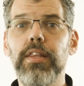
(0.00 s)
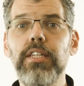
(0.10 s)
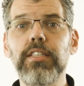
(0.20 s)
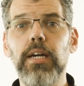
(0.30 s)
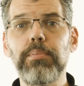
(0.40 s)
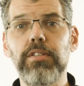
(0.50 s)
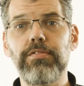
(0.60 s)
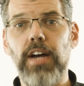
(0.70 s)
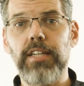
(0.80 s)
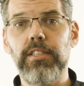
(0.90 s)
These types of
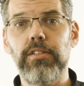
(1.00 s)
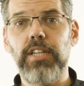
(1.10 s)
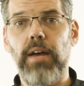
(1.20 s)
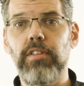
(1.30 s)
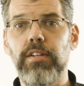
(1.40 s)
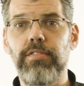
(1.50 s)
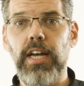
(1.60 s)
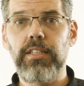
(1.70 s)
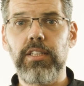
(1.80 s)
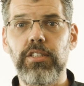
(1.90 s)
fasteners have the
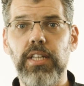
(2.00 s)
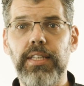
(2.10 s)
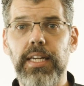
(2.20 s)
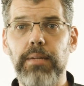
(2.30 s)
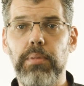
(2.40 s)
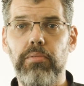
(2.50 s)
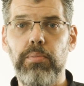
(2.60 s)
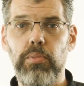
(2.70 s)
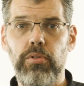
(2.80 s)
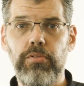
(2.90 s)
advantage that they can be
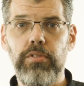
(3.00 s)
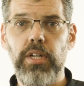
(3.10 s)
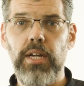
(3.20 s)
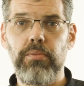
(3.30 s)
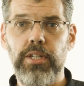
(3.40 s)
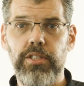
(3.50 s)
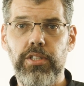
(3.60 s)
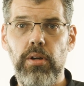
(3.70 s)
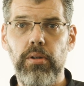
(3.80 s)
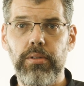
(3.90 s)
removed and
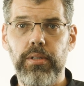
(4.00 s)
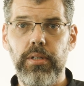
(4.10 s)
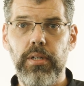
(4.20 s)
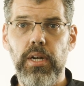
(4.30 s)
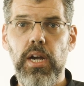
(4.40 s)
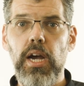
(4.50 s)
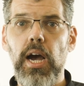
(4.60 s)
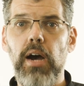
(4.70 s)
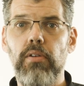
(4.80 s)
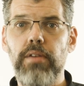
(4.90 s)
reinstalled.
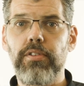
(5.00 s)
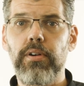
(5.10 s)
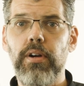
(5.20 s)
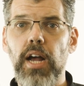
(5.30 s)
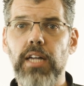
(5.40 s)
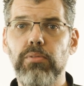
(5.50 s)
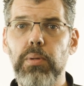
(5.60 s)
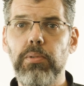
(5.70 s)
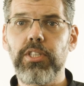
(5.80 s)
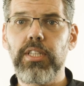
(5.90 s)
However, as we
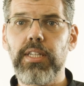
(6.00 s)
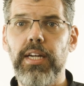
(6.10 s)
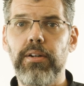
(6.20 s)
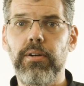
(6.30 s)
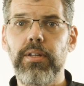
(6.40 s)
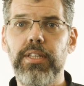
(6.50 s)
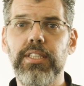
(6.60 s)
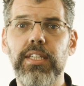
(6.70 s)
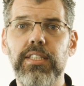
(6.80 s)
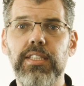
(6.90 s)
will see later, this
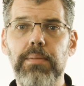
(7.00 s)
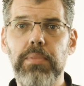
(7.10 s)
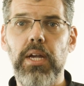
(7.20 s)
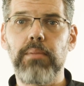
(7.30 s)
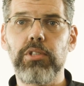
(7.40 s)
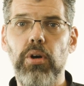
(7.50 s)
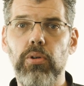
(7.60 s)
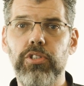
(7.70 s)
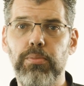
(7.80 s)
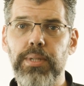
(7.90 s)
can sometimes
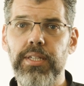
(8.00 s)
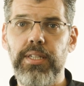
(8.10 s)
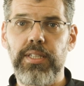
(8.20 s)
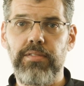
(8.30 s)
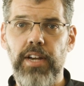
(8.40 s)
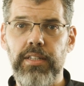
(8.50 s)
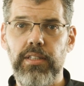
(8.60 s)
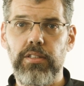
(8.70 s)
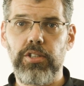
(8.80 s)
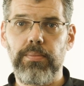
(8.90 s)
also be a
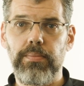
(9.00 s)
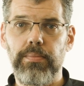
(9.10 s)
disadvantage.